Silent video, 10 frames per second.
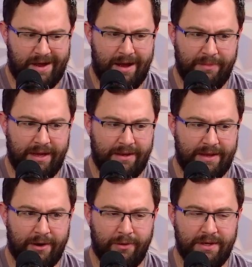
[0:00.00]
I mean,
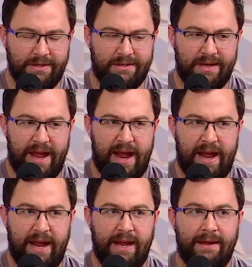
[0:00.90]
there was
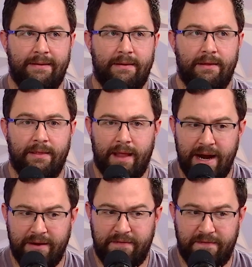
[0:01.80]
a
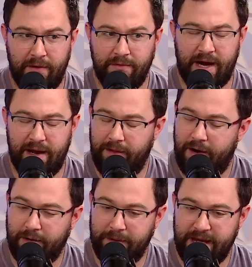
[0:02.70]
line of phone
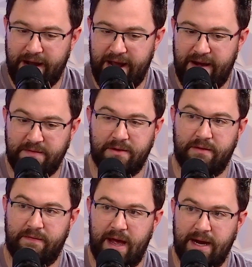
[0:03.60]
dialogue we got after the
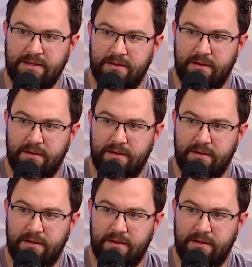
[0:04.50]
fact.